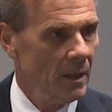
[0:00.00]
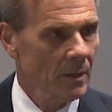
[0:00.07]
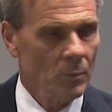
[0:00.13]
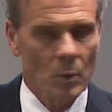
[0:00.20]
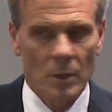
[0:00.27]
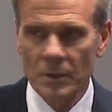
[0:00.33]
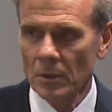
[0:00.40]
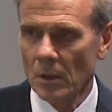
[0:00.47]
and
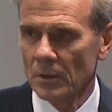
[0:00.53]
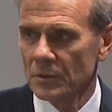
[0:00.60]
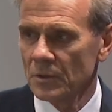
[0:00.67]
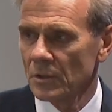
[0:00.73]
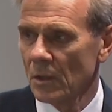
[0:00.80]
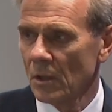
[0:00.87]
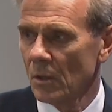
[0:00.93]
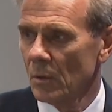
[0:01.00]
whatnot.
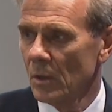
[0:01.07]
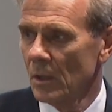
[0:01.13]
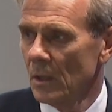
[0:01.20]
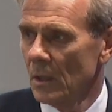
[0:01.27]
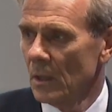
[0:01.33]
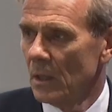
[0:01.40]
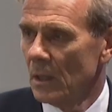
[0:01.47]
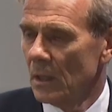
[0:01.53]
So
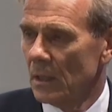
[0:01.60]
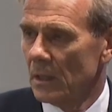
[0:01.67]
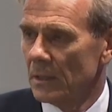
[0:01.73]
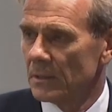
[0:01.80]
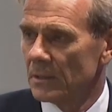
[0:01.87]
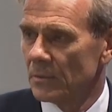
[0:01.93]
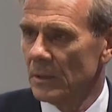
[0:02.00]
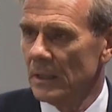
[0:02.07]

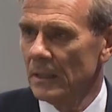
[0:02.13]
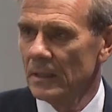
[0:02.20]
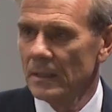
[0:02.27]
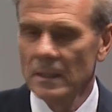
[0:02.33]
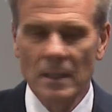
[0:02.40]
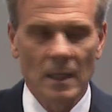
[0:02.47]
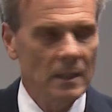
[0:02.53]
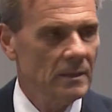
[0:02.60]
it's
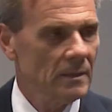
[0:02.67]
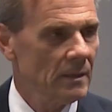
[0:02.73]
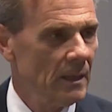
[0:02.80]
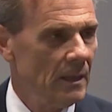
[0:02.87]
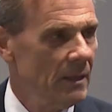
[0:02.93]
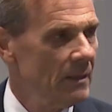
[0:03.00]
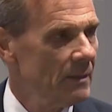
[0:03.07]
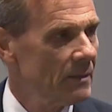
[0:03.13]
really, I
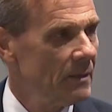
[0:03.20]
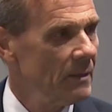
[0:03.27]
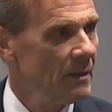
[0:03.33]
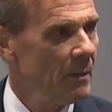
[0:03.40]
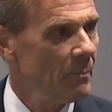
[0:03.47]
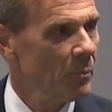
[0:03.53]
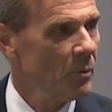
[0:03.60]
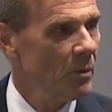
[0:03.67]
say,
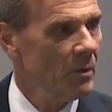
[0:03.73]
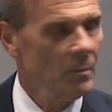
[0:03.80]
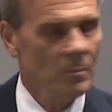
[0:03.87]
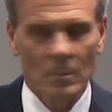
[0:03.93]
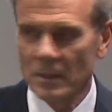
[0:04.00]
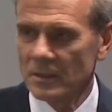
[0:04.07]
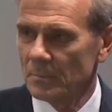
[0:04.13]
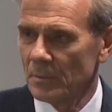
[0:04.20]
Singapore
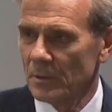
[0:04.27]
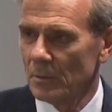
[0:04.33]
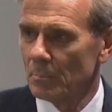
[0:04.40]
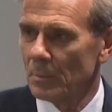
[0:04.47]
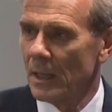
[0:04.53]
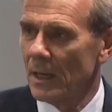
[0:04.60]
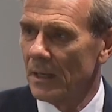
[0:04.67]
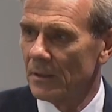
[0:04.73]
must be a
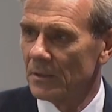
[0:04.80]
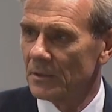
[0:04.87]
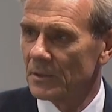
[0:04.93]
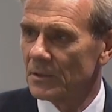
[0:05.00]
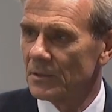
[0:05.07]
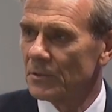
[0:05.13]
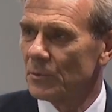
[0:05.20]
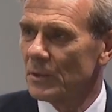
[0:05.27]

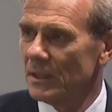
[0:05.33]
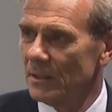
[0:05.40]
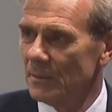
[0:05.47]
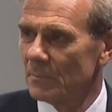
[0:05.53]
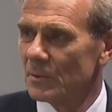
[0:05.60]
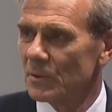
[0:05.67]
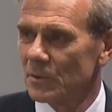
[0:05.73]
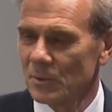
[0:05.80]
planner's
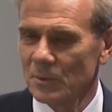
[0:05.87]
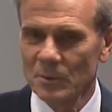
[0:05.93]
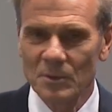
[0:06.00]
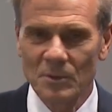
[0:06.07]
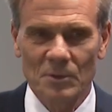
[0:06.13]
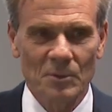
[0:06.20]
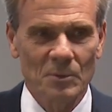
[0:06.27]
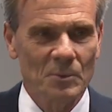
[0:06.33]
dream
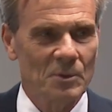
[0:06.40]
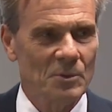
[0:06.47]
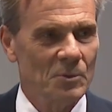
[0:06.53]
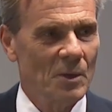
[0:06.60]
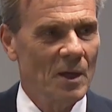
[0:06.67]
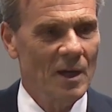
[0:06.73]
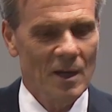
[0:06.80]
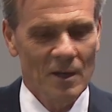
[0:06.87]

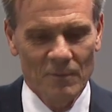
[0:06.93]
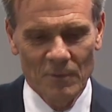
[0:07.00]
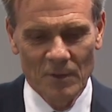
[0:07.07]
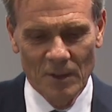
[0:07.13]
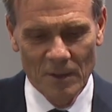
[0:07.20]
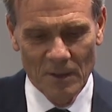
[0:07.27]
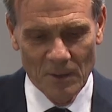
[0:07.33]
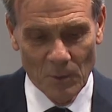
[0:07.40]
to have
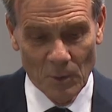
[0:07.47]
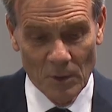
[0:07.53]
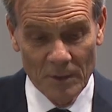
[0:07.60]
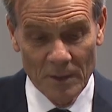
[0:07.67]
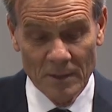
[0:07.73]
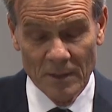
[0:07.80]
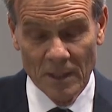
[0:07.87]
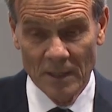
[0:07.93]
all
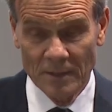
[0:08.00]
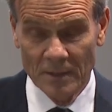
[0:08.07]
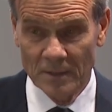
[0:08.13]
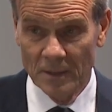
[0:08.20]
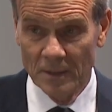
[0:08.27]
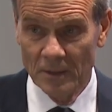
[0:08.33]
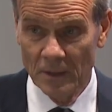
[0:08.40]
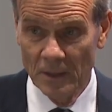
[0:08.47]
these
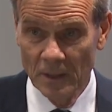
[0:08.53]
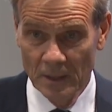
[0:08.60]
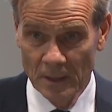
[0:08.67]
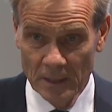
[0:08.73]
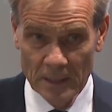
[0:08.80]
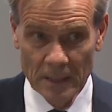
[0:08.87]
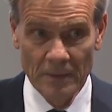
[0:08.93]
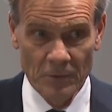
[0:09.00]
assets in
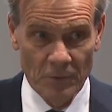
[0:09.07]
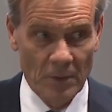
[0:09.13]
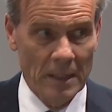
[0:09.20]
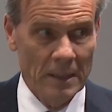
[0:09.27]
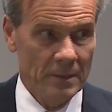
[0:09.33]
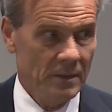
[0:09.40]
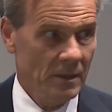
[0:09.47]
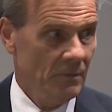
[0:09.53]
a
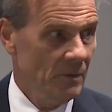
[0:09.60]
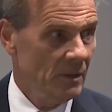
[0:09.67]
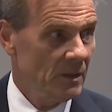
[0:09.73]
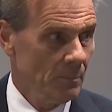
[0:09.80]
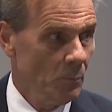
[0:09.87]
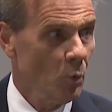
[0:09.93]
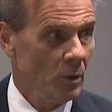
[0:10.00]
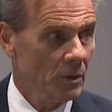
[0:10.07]
relatively
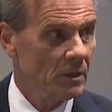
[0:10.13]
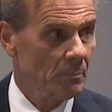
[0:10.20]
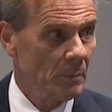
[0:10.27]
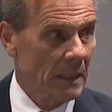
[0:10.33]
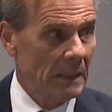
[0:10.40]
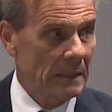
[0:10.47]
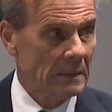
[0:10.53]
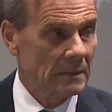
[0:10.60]
small
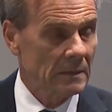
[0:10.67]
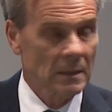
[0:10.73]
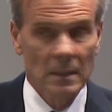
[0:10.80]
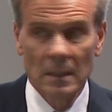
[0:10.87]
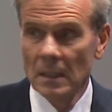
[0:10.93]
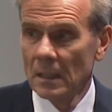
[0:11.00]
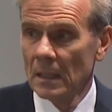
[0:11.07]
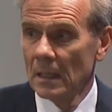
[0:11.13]
space.